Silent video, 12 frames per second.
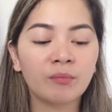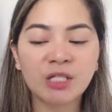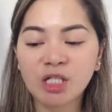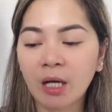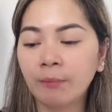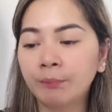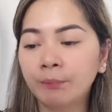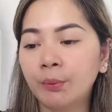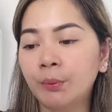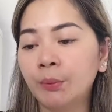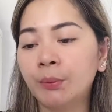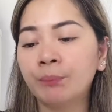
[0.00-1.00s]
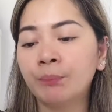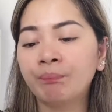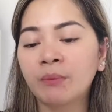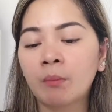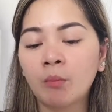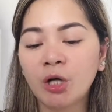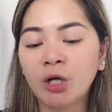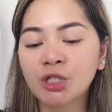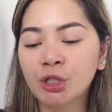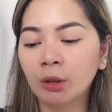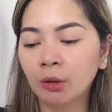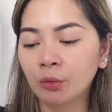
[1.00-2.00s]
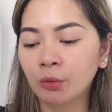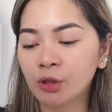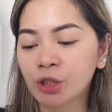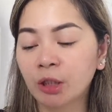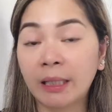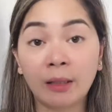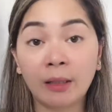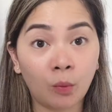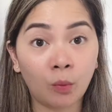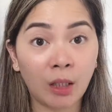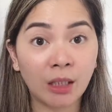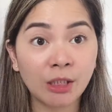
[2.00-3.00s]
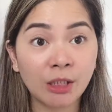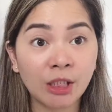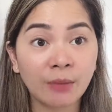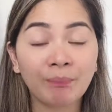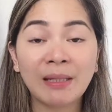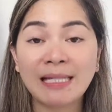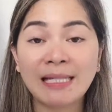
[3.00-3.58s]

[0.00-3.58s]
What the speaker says: shampoo, moisture lotion, and wash.